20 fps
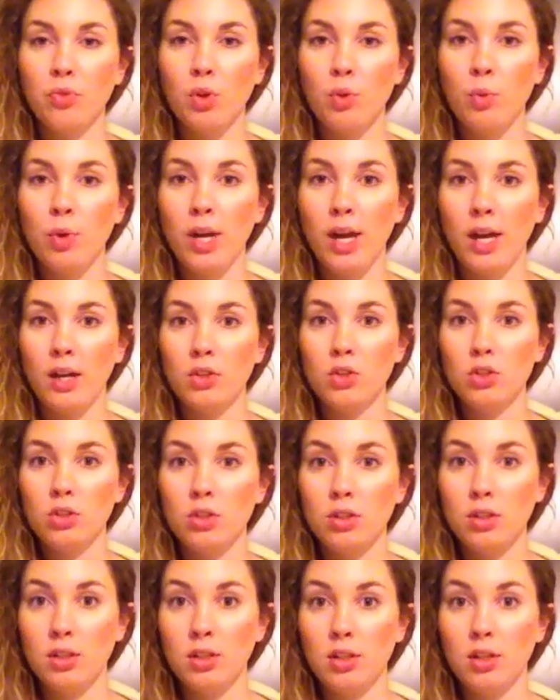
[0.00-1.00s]
we
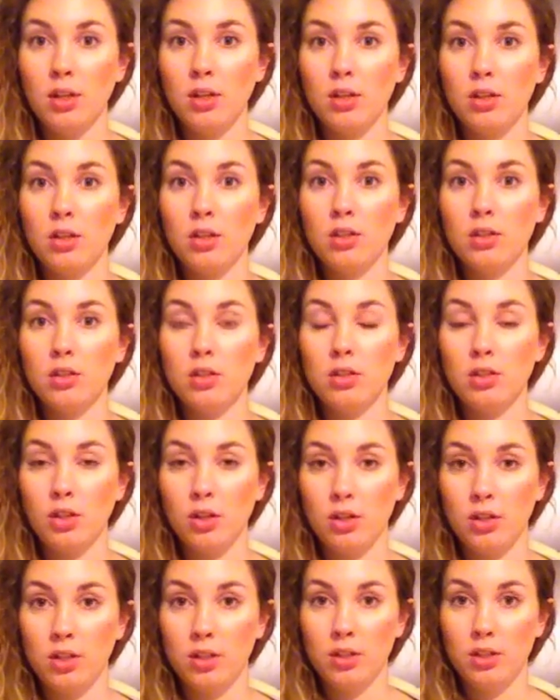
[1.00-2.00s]
actually
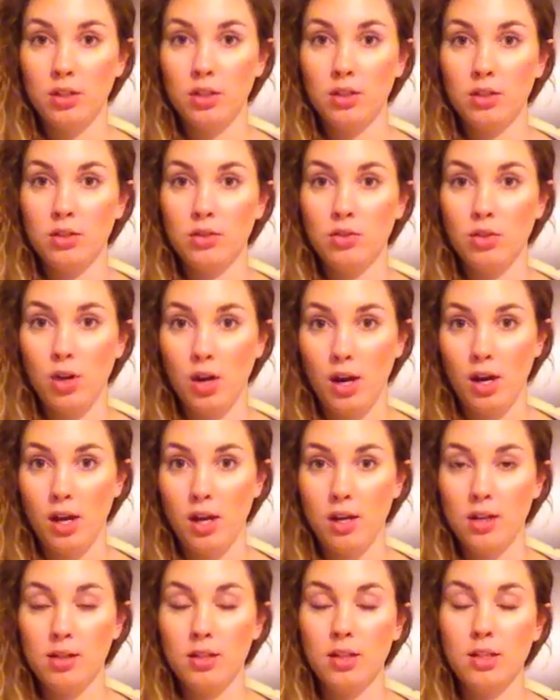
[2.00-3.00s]
started
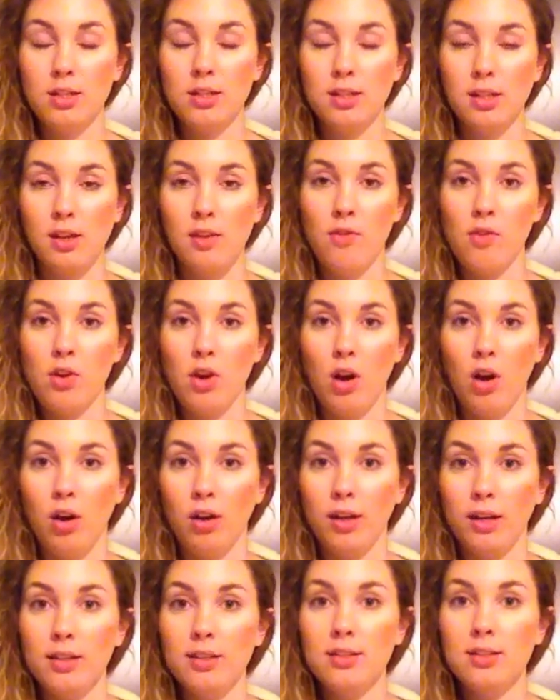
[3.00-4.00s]
trying to conceive in
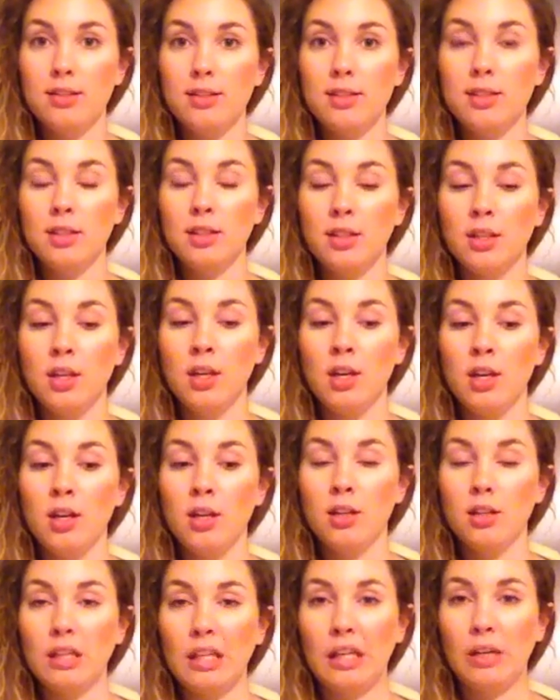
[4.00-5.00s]
August.
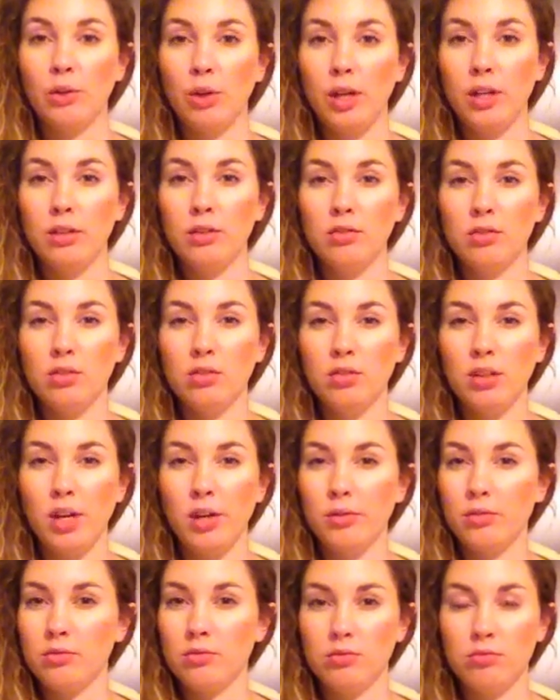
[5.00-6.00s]
Like right
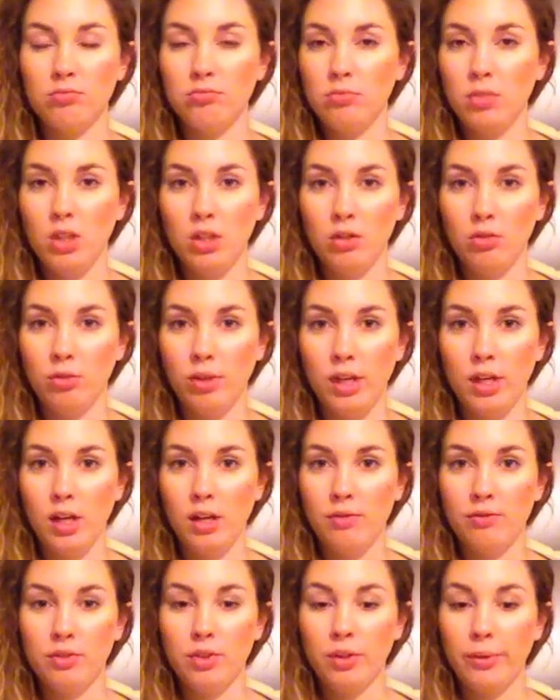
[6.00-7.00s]
around, right
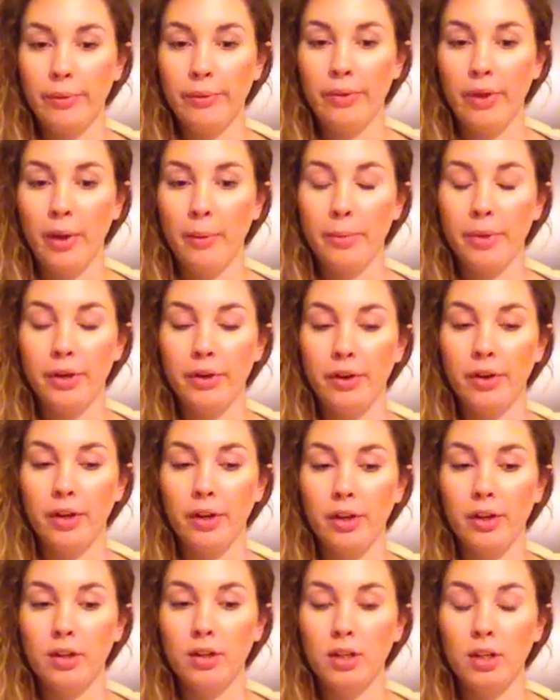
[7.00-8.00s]
after that
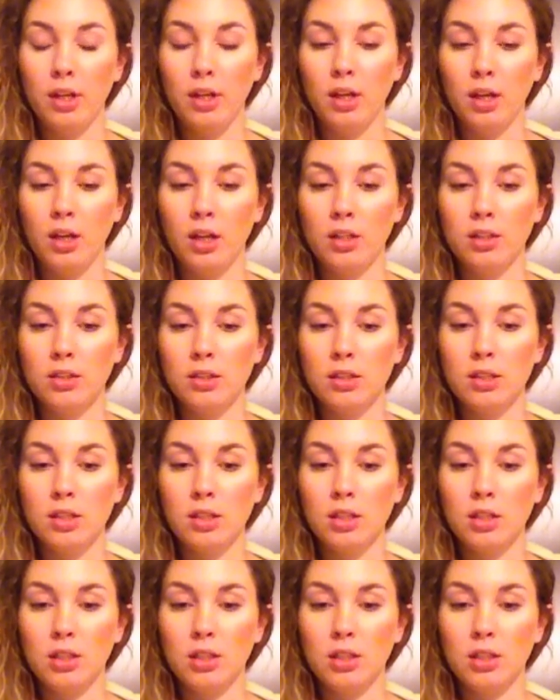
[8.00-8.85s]
period, and